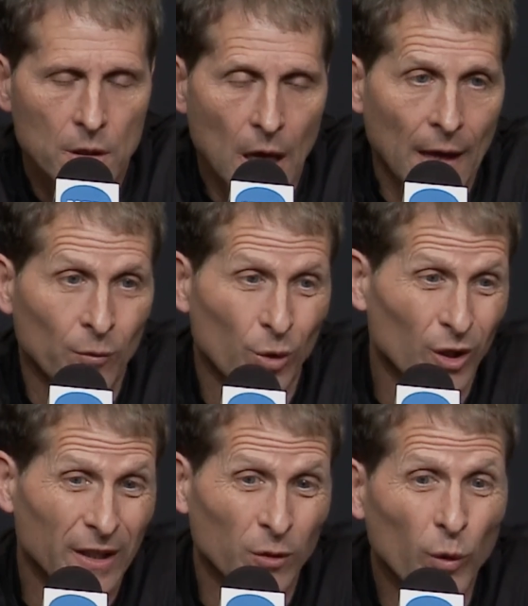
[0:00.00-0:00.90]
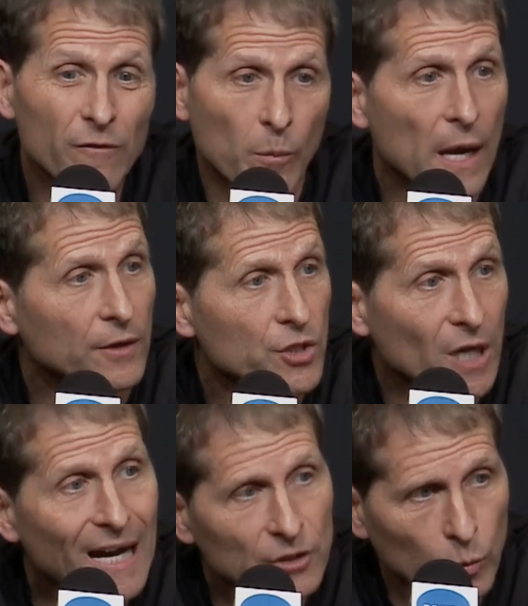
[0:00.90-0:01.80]
and really we've made
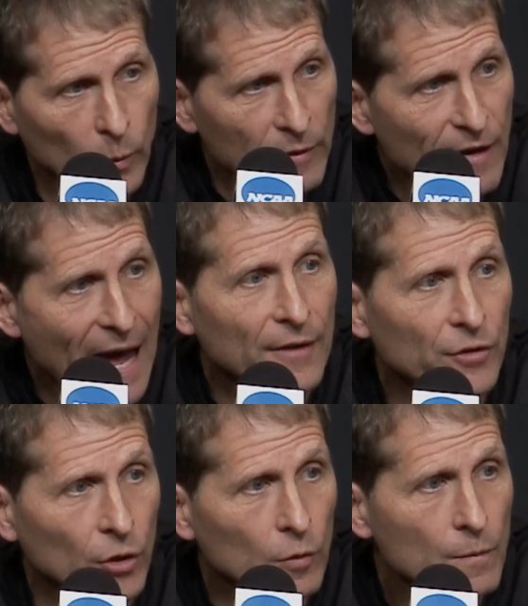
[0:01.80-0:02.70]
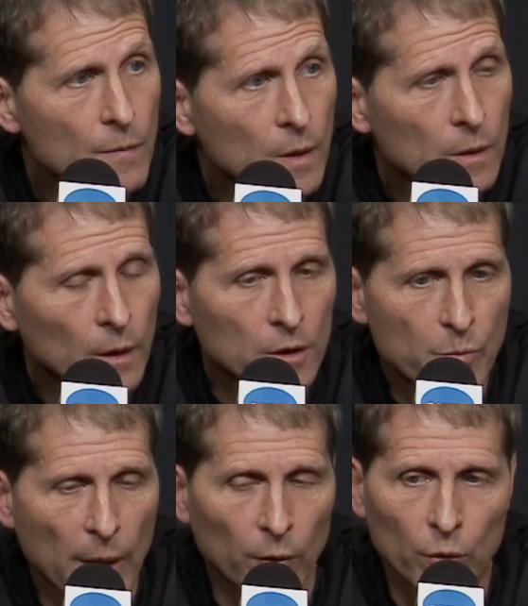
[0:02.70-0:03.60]
shots when we've had to. It's
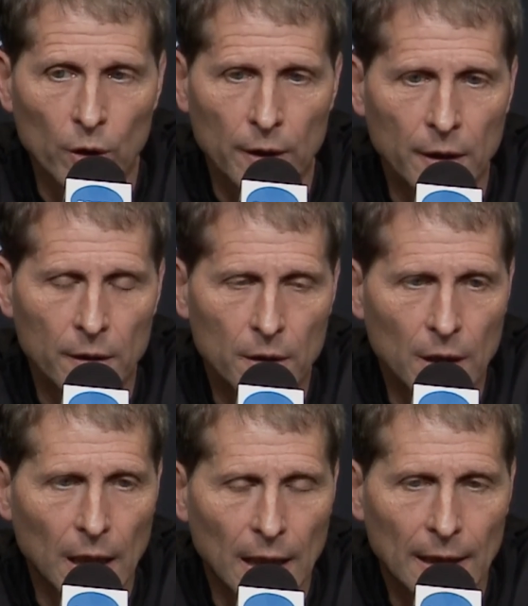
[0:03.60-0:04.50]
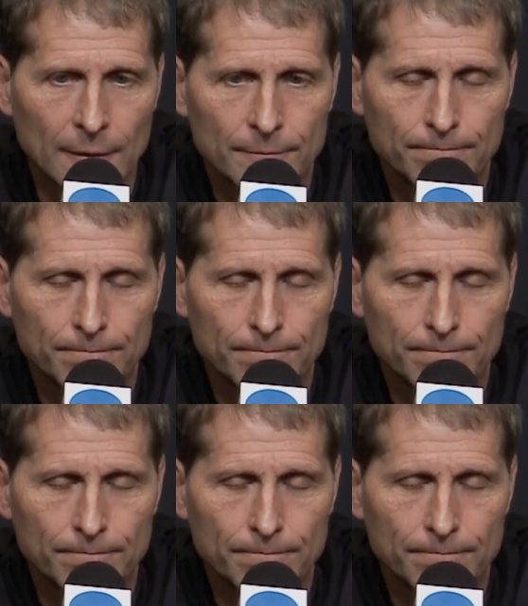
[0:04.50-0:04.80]
been a really uh,